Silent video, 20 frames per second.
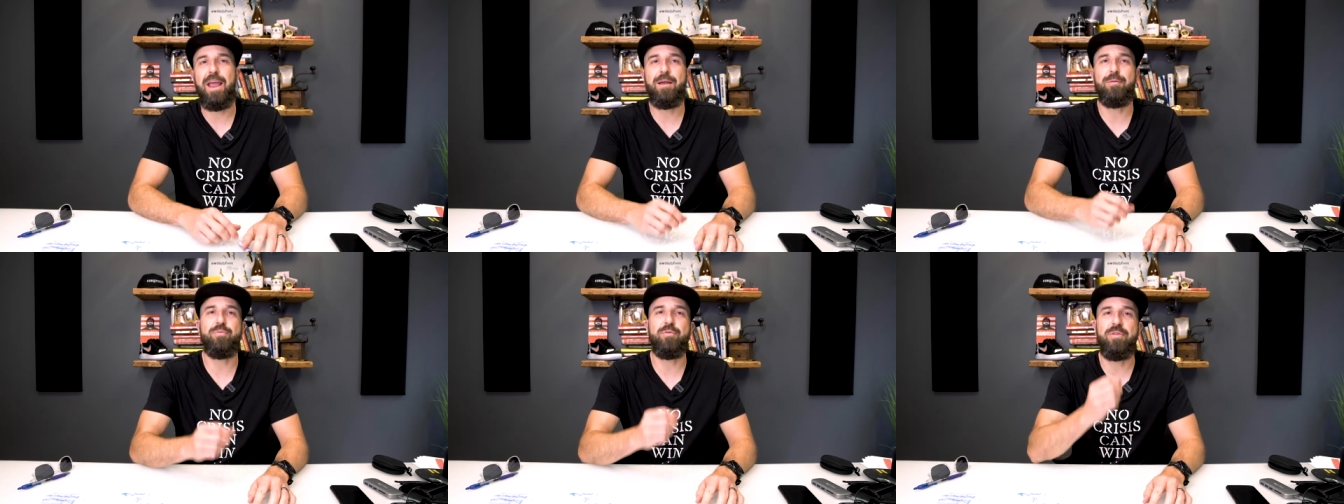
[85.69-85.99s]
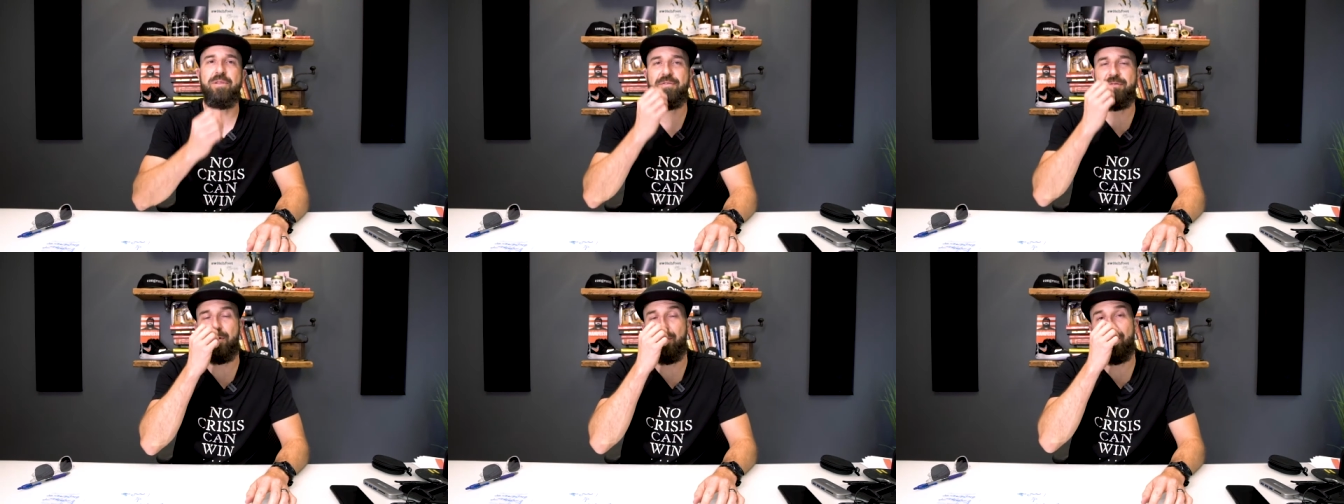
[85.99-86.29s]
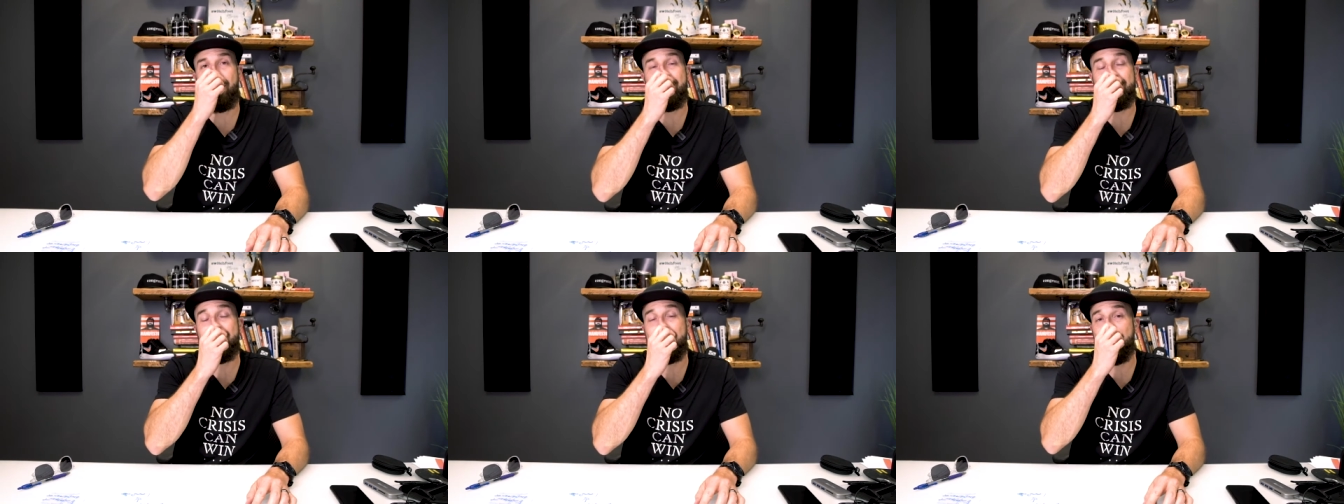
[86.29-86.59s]
april if i
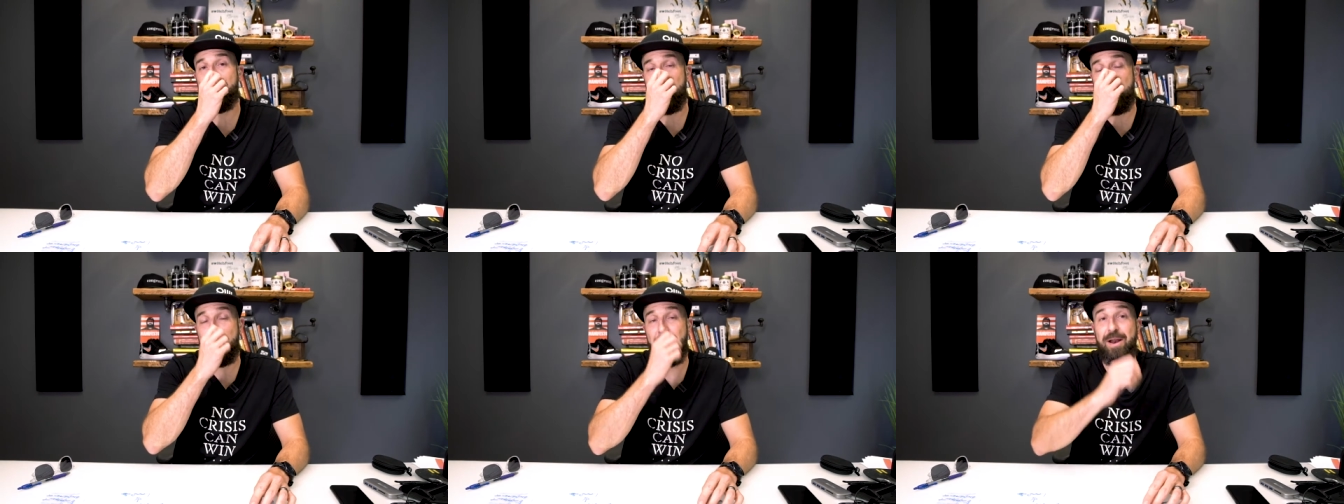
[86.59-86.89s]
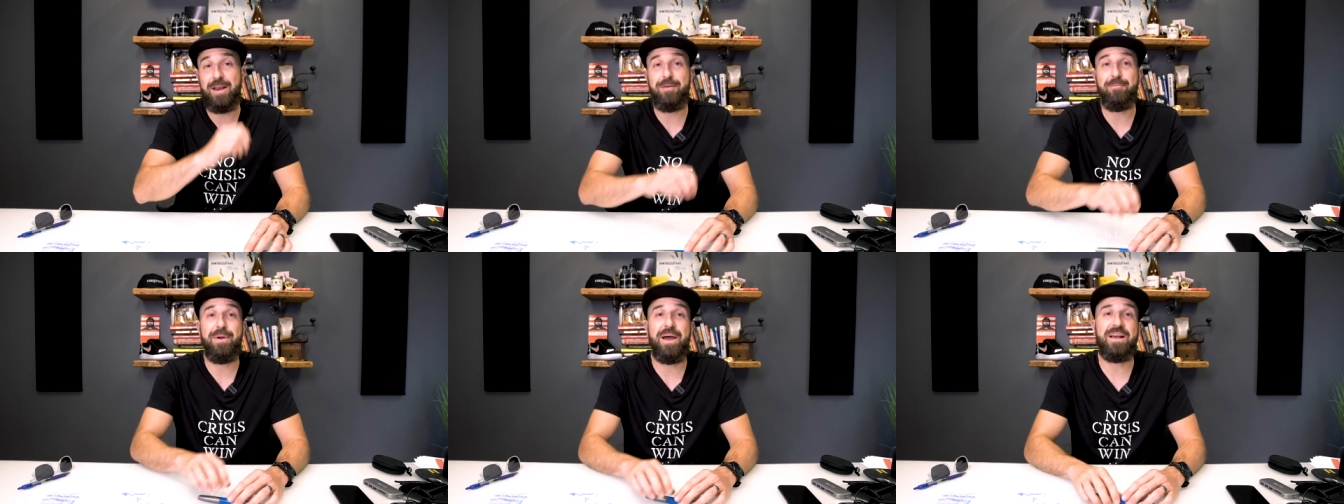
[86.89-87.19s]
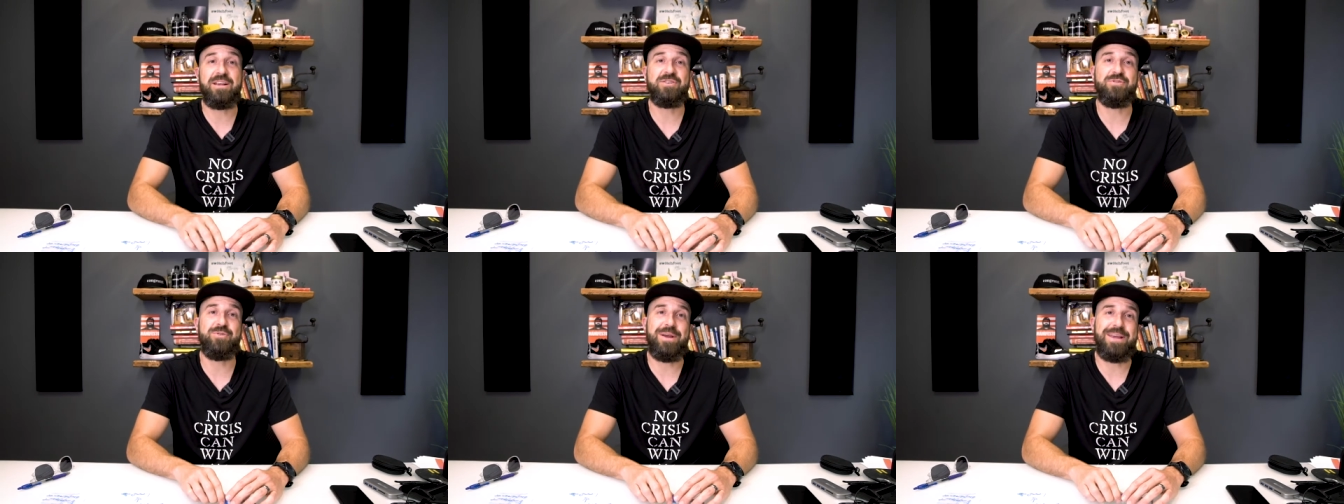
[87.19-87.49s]
wanted to get my money
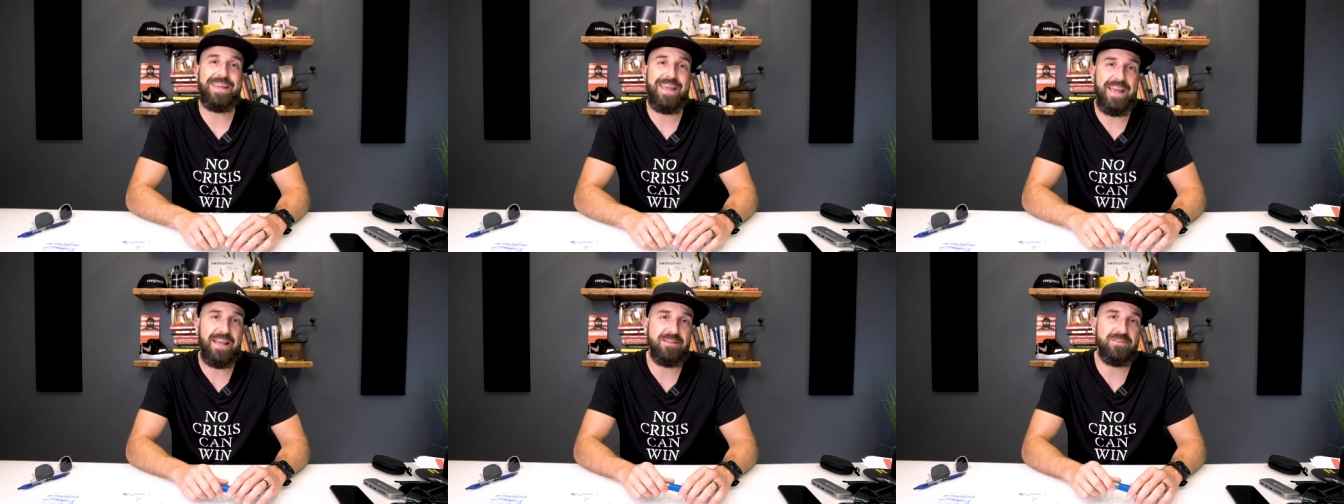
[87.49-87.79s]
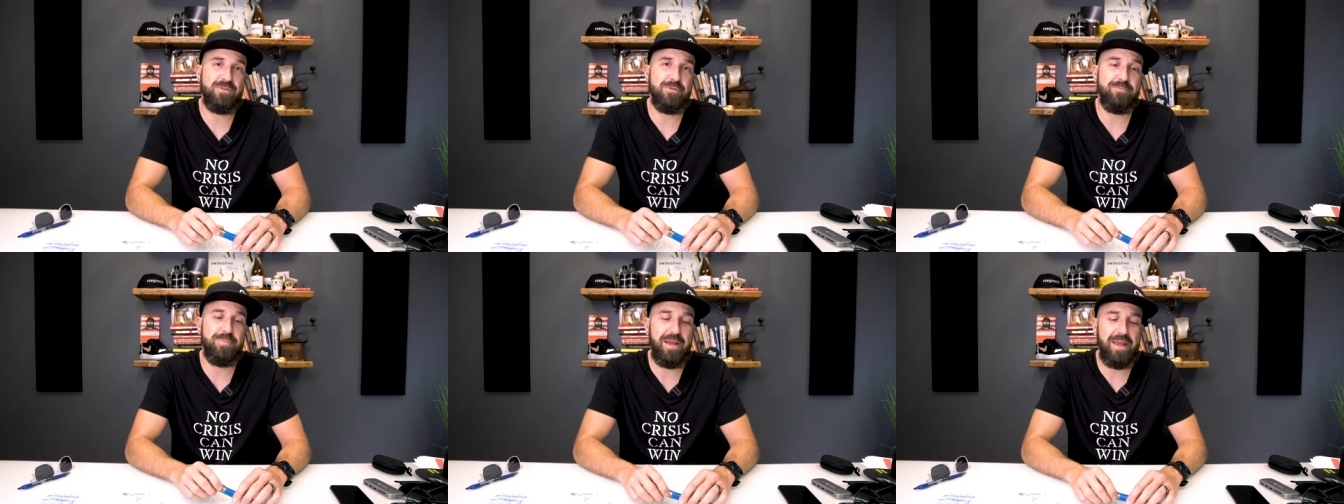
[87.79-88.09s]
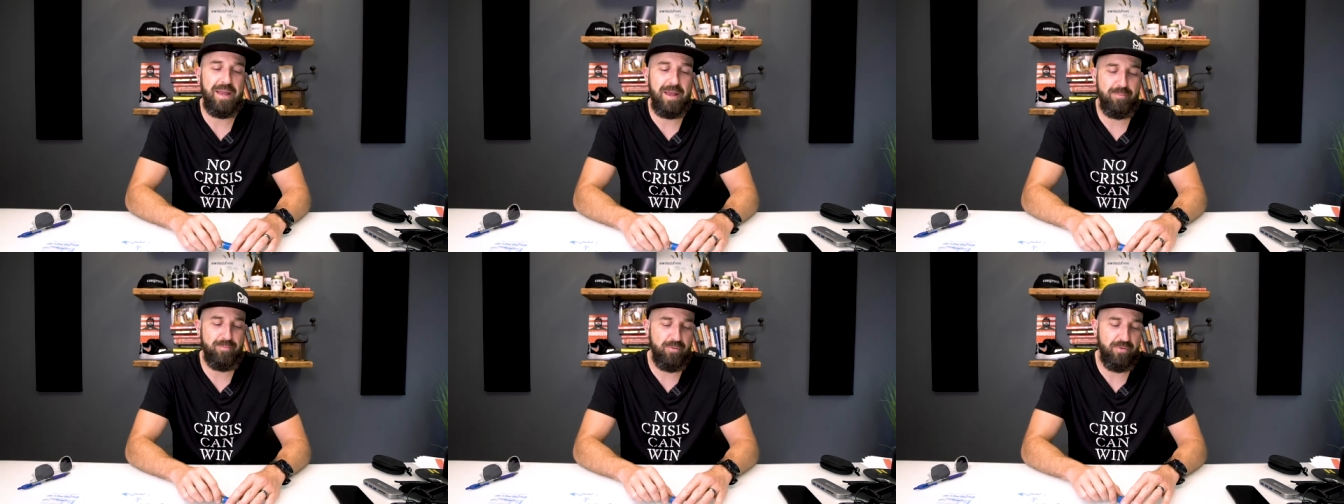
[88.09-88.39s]
back so i canceled by
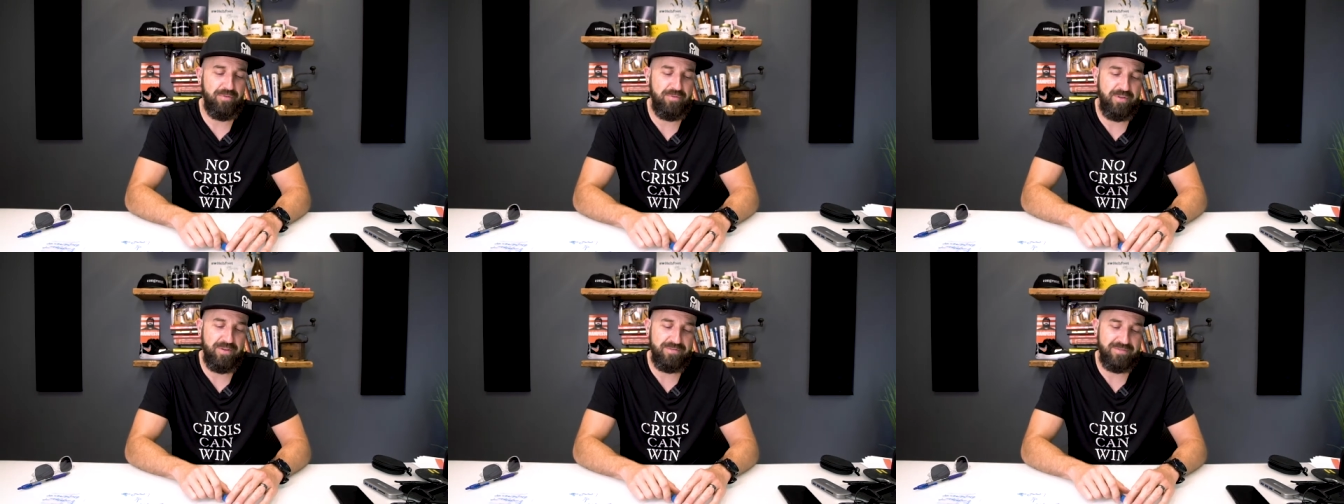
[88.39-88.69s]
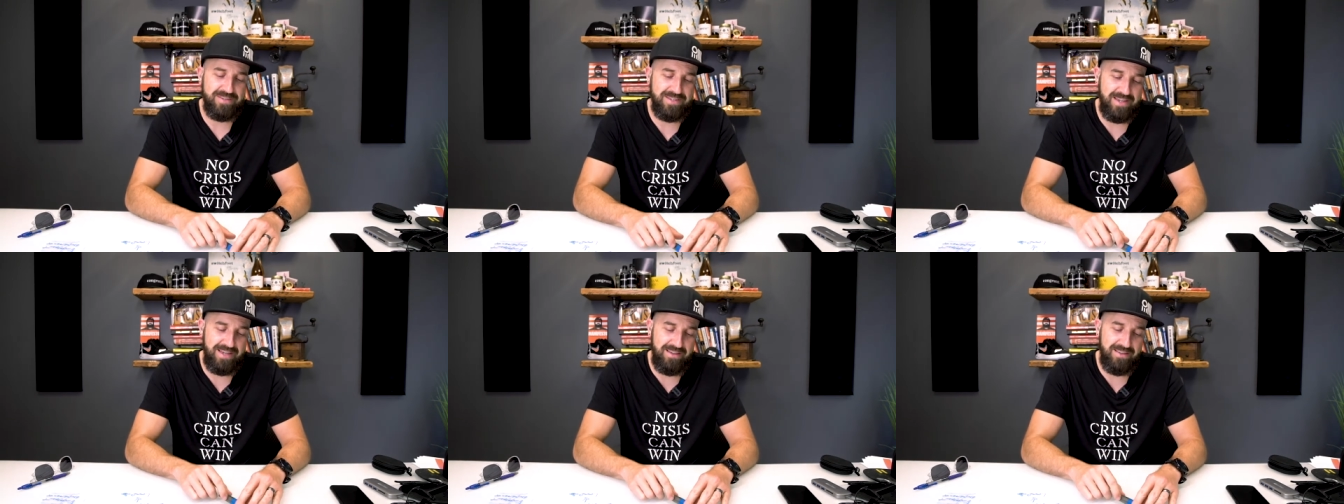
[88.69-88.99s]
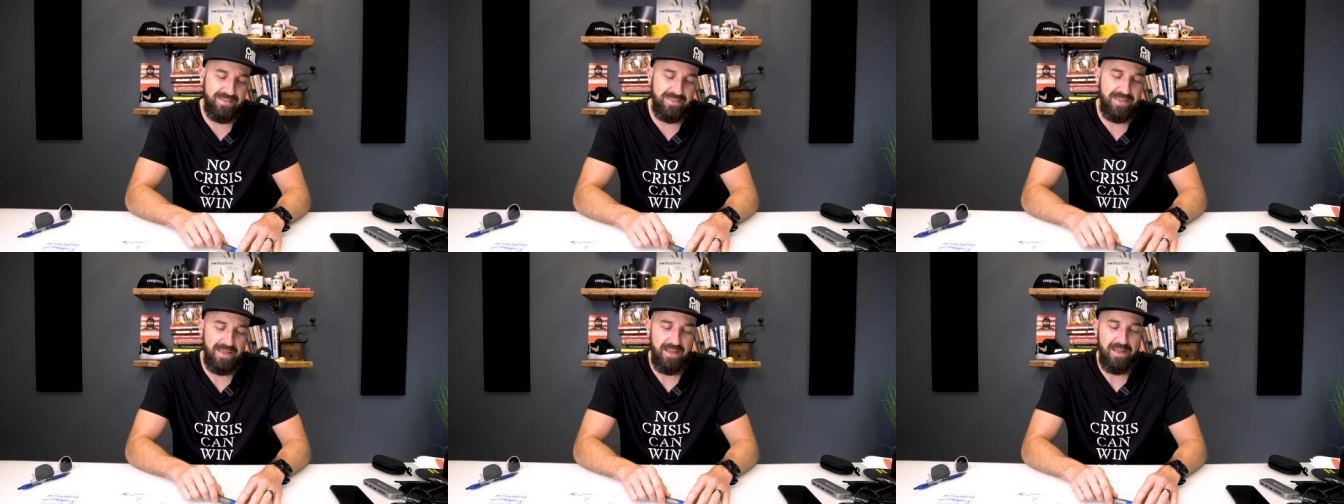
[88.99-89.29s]
april
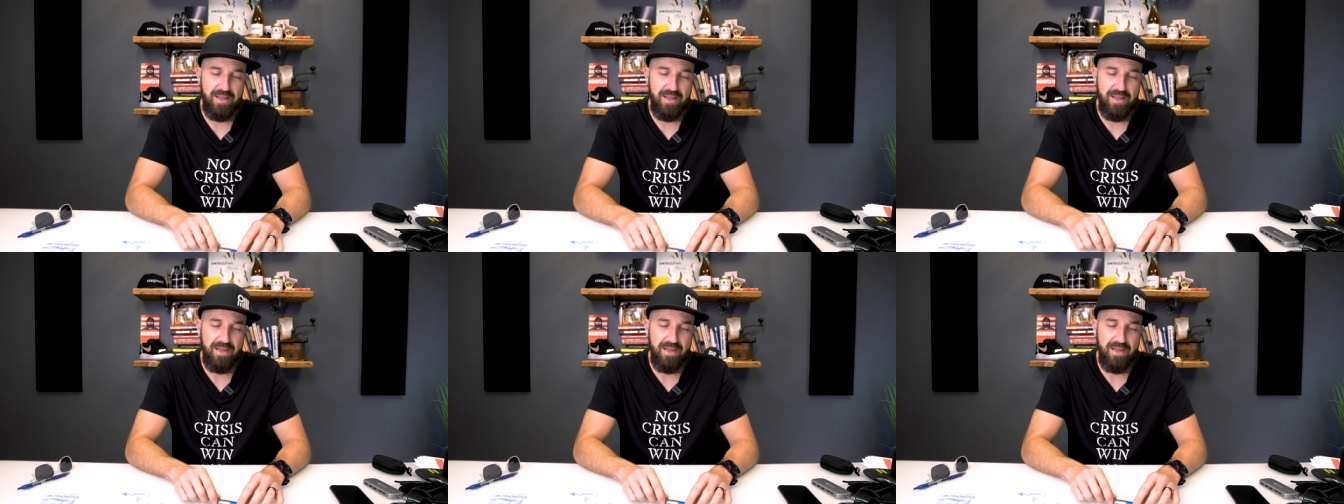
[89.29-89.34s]
15th